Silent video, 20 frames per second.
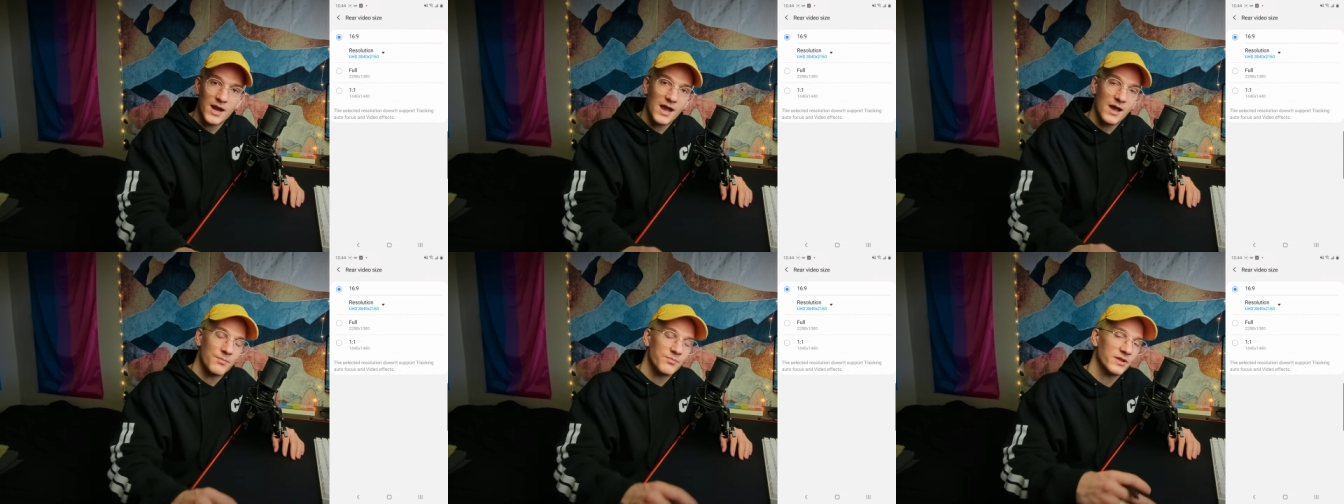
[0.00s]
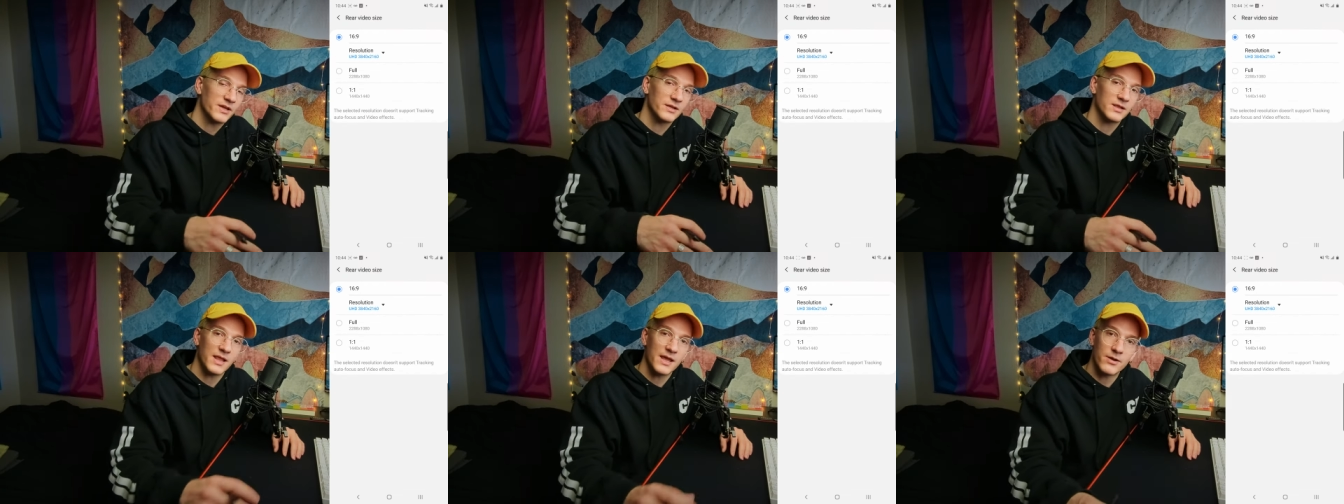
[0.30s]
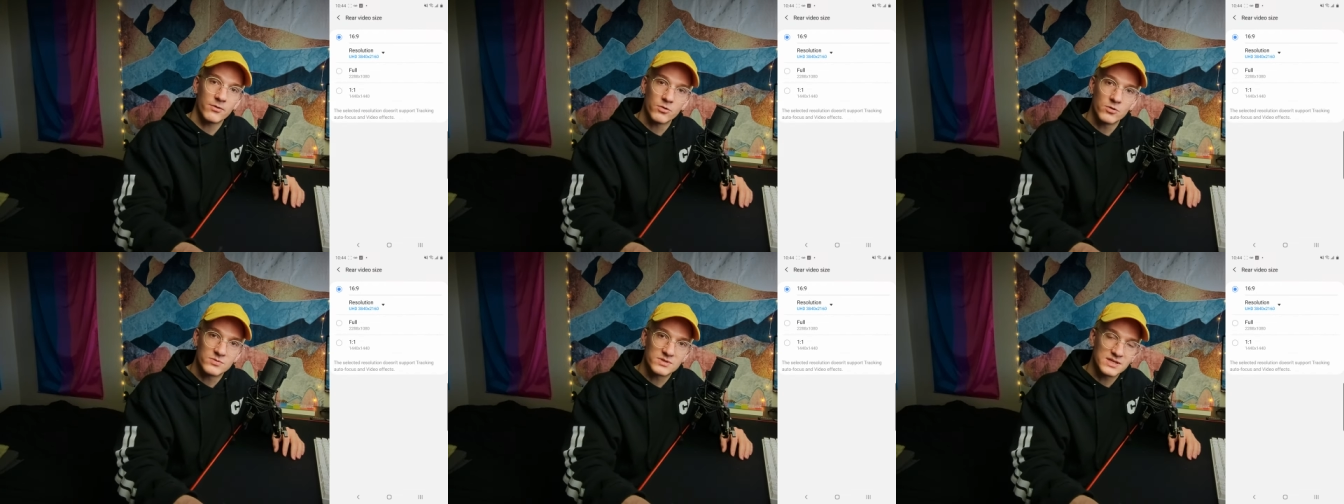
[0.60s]
app like
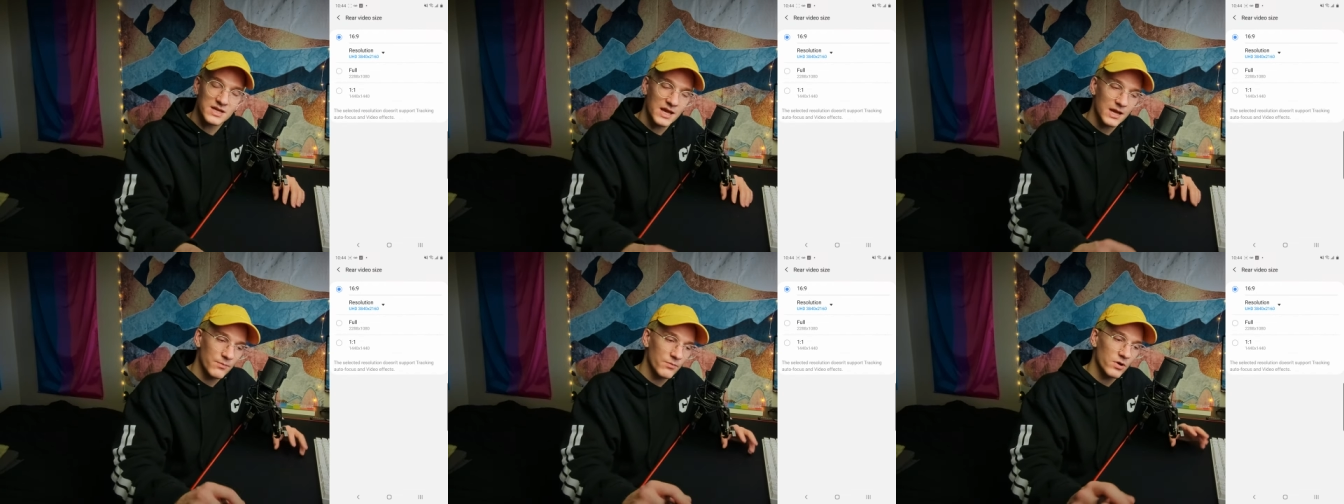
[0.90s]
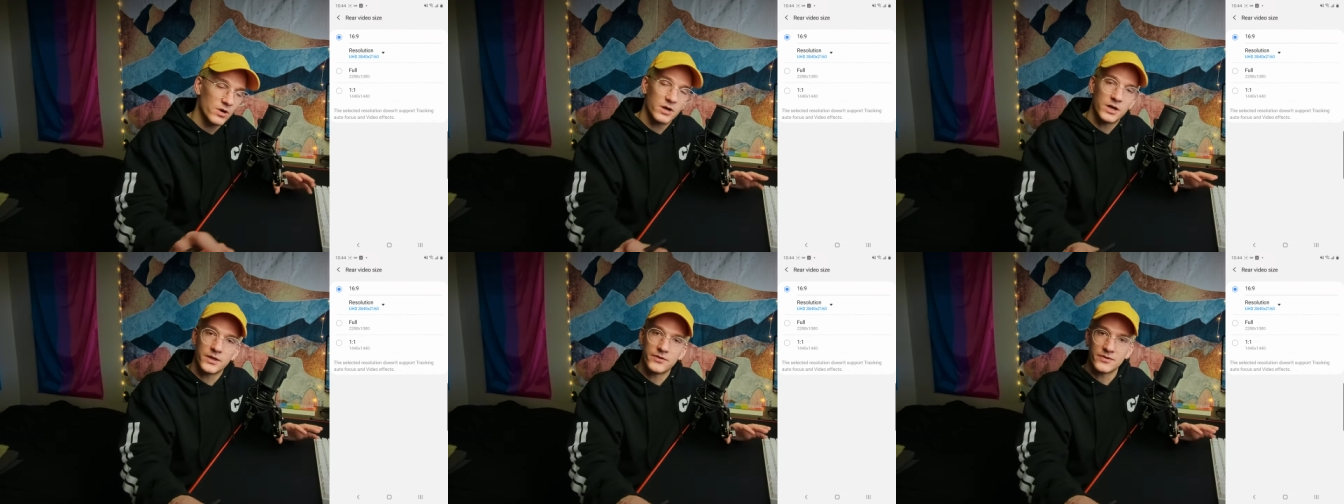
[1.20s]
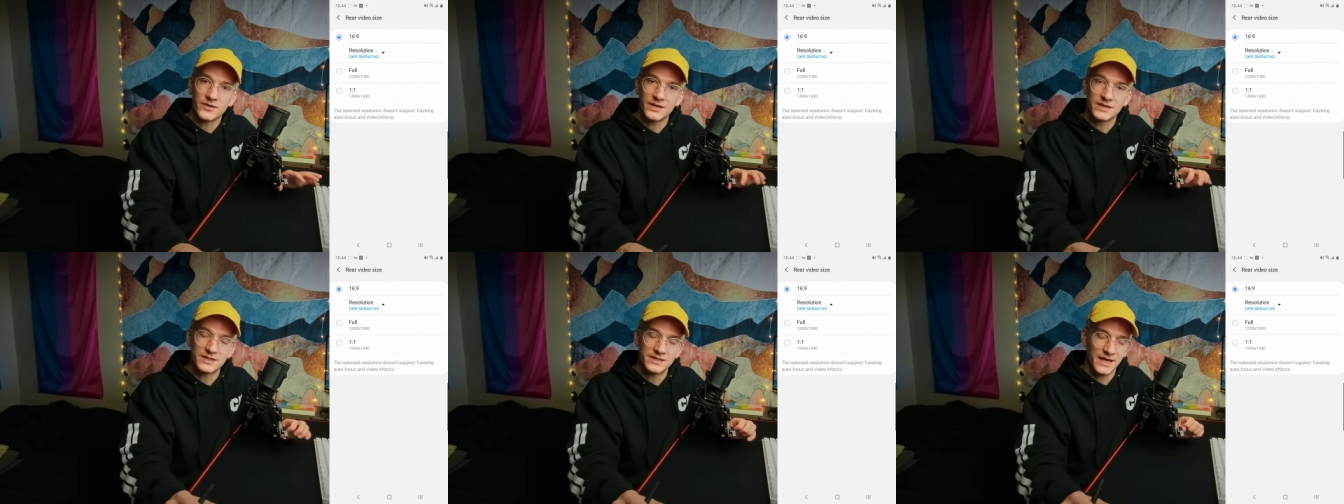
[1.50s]
Lightroom's camera or
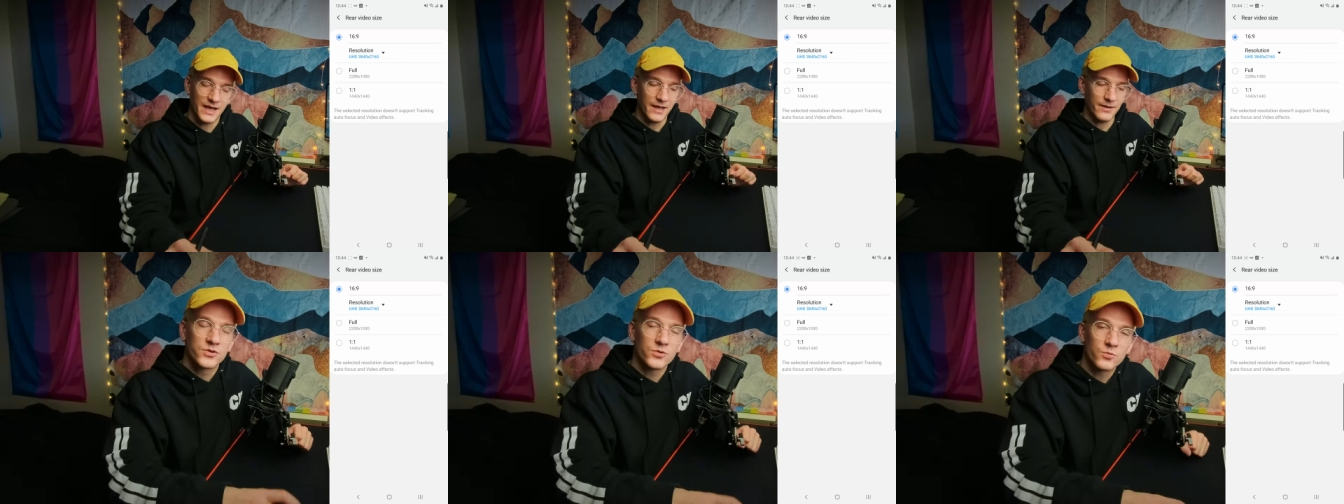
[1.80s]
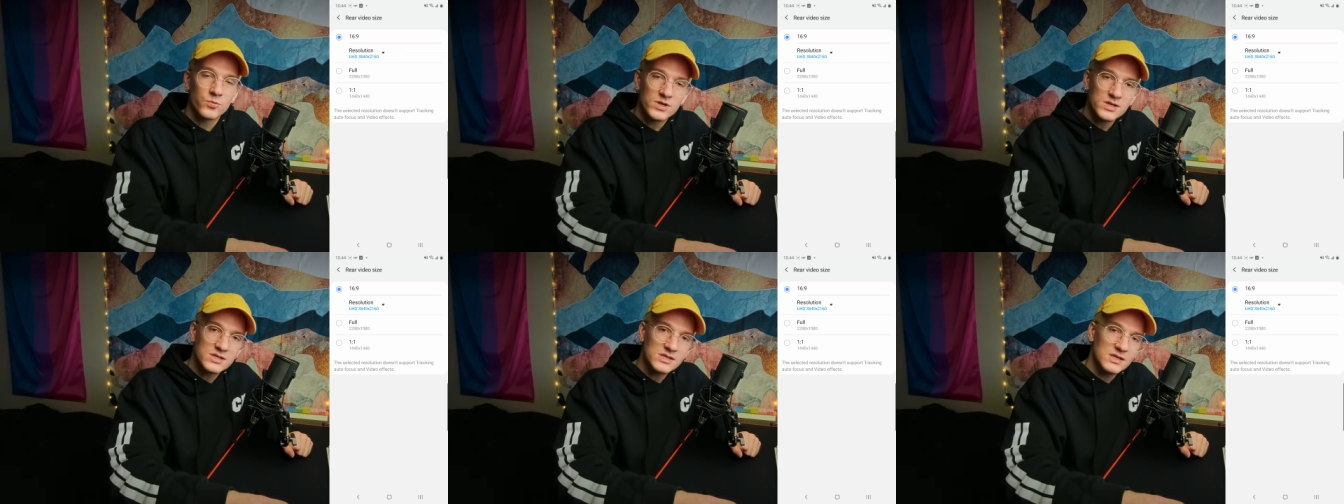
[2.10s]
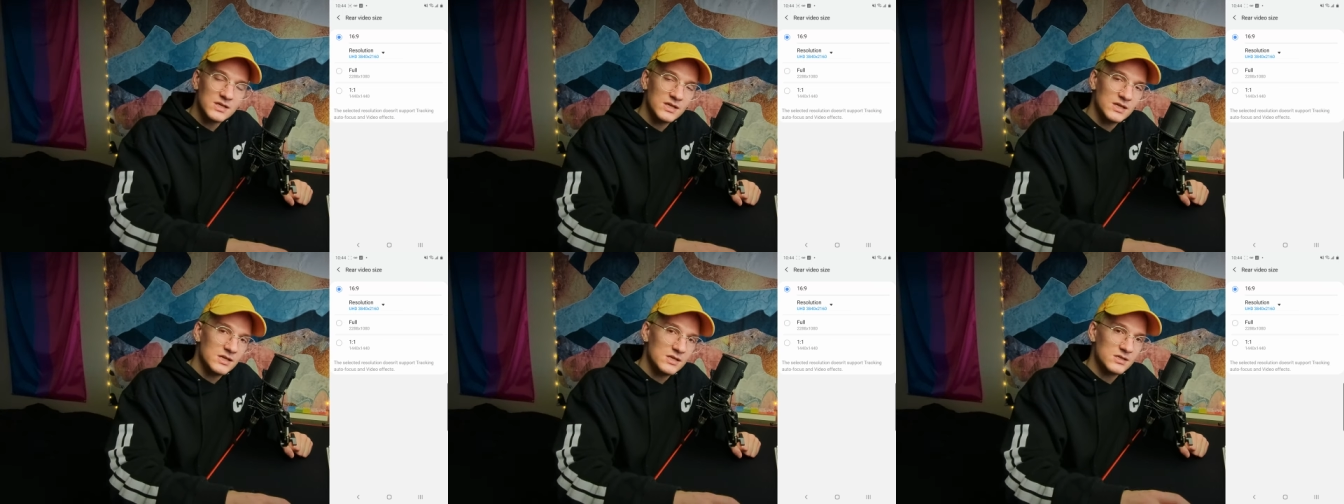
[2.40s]
anything like that. The
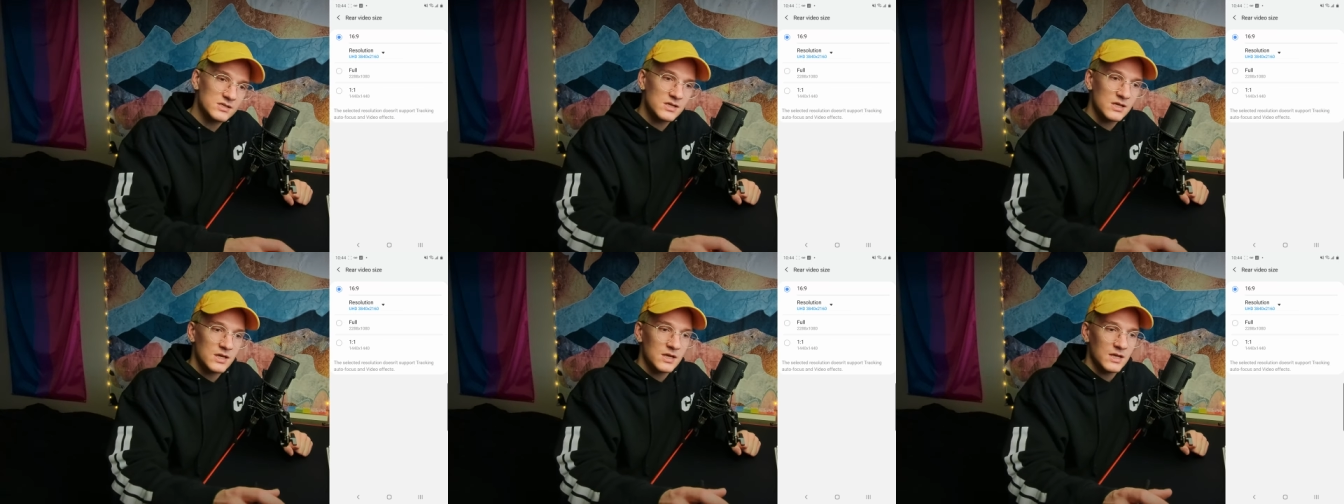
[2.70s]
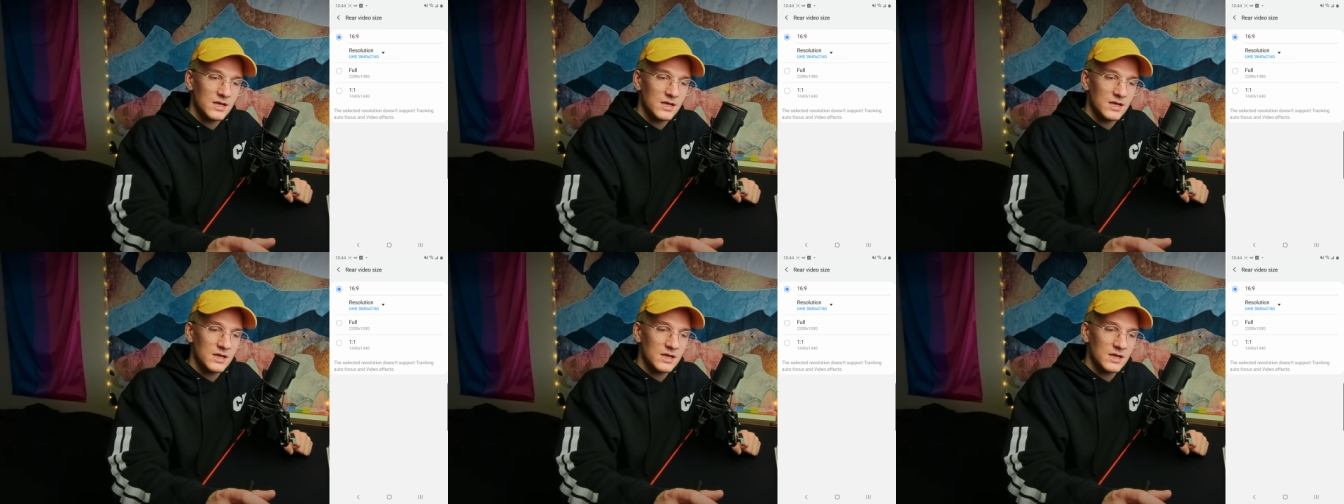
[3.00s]
reason is